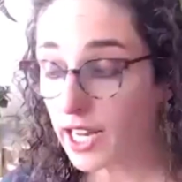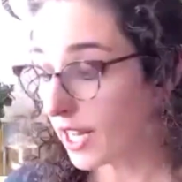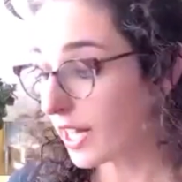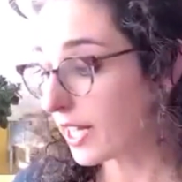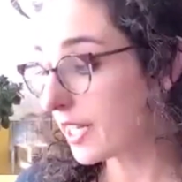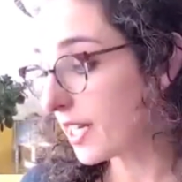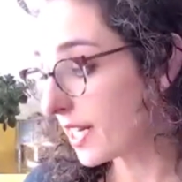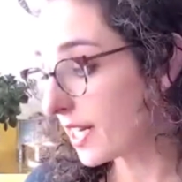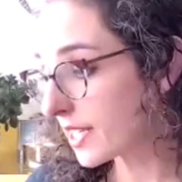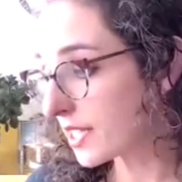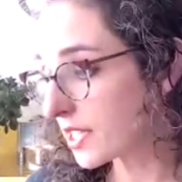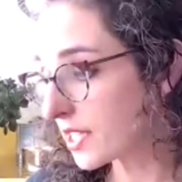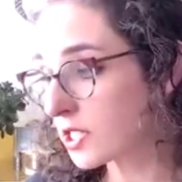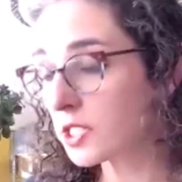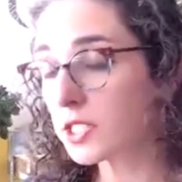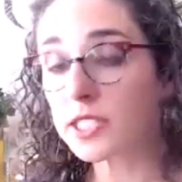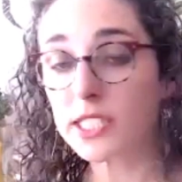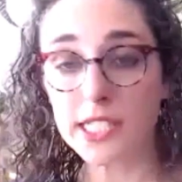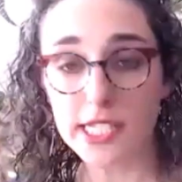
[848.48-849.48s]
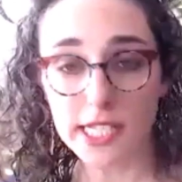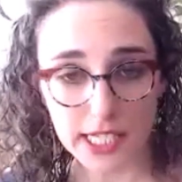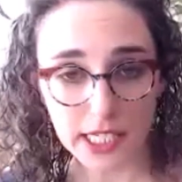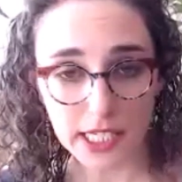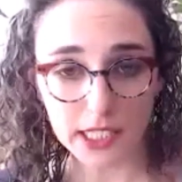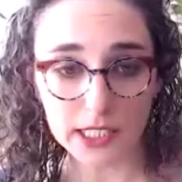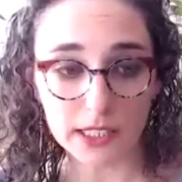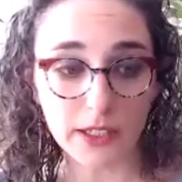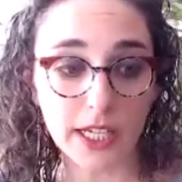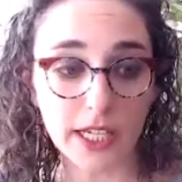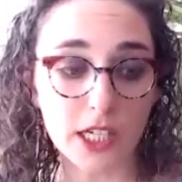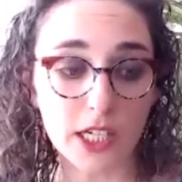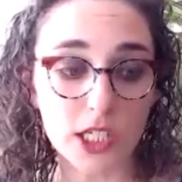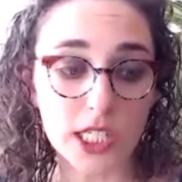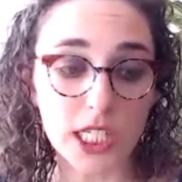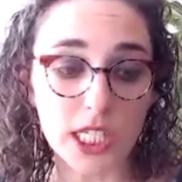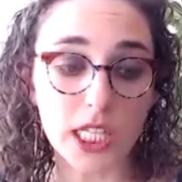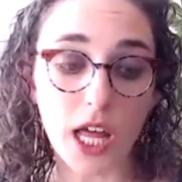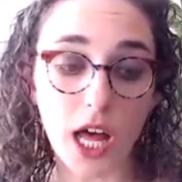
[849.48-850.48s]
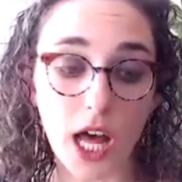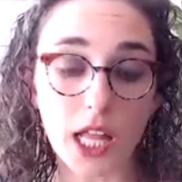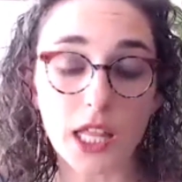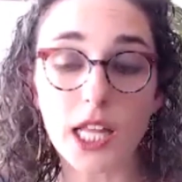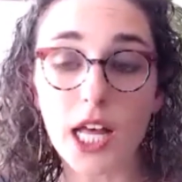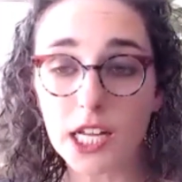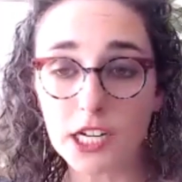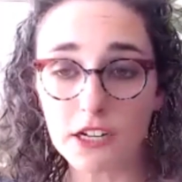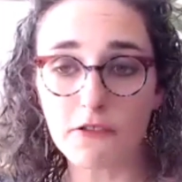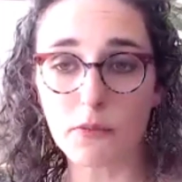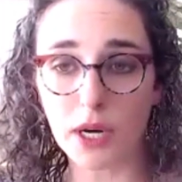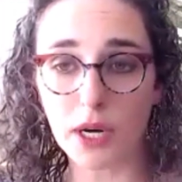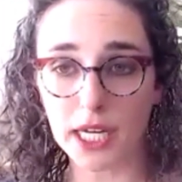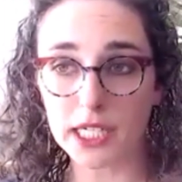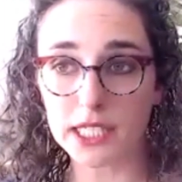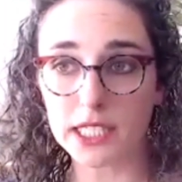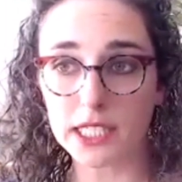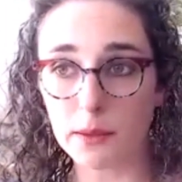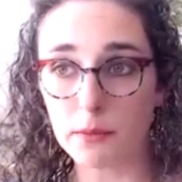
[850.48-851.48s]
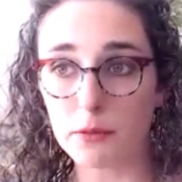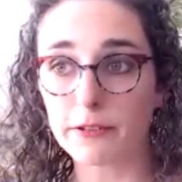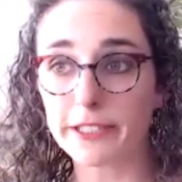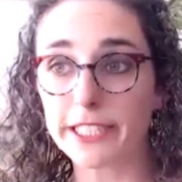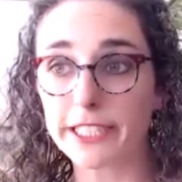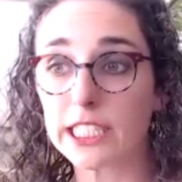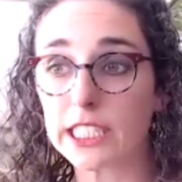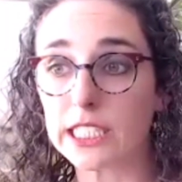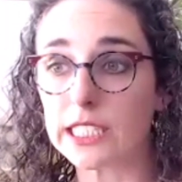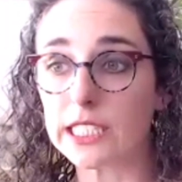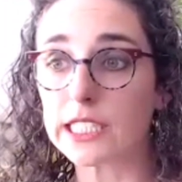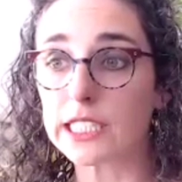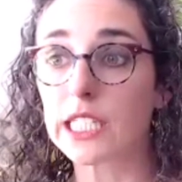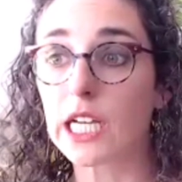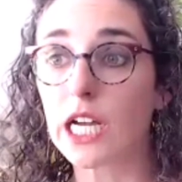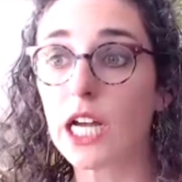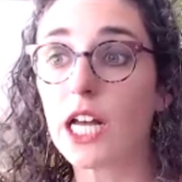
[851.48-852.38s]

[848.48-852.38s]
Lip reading: and an external like there's a lot of product operations.